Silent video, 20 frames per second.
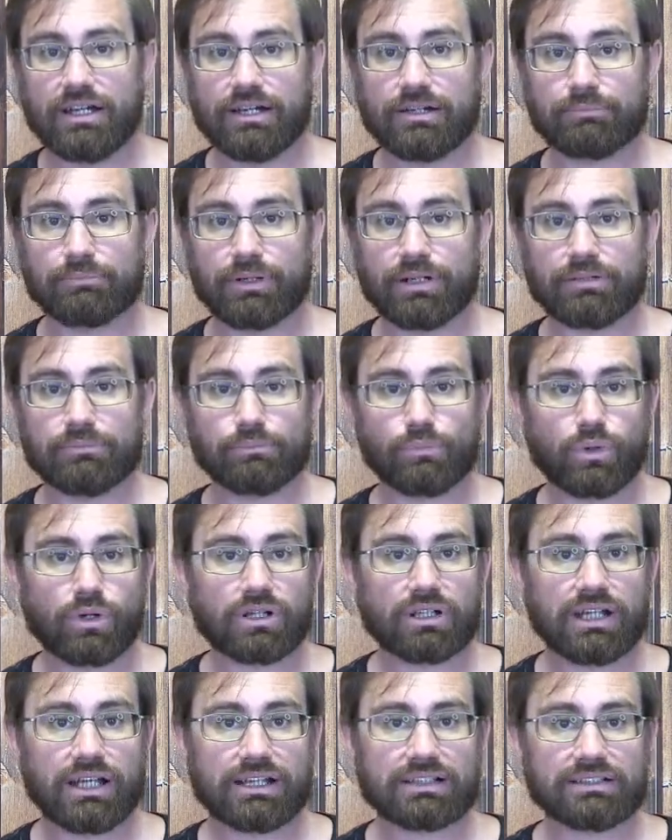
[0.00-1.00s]
But more
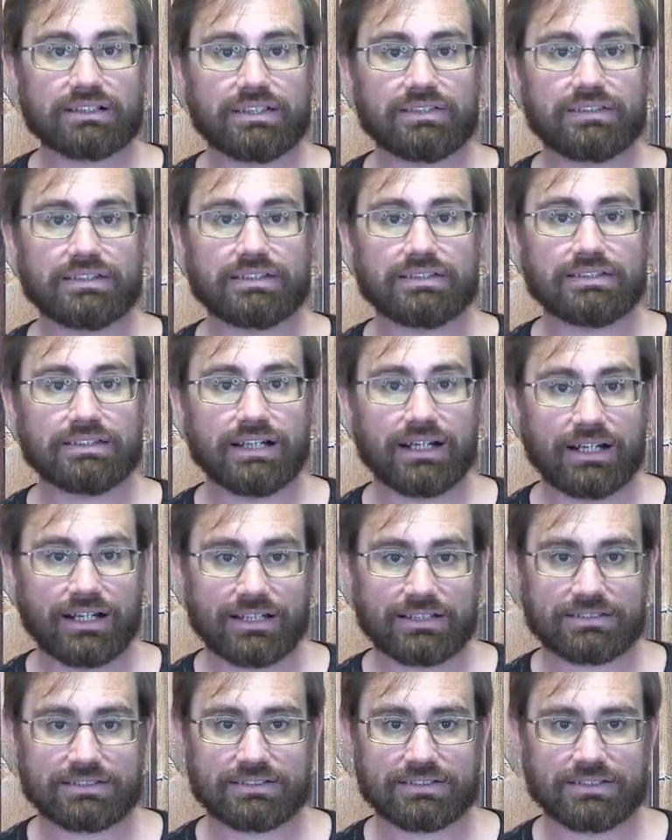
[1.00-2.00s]
likely than
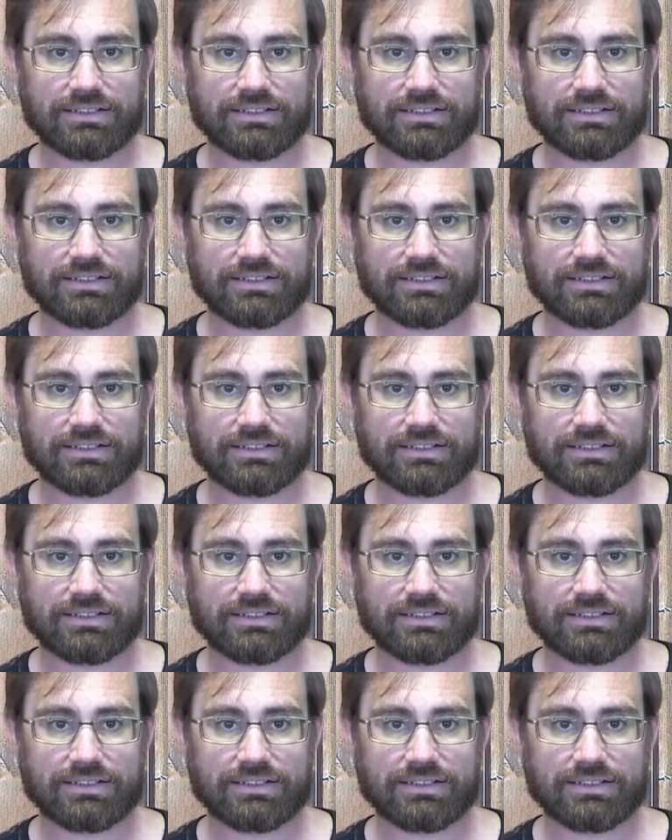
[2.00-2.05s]
not,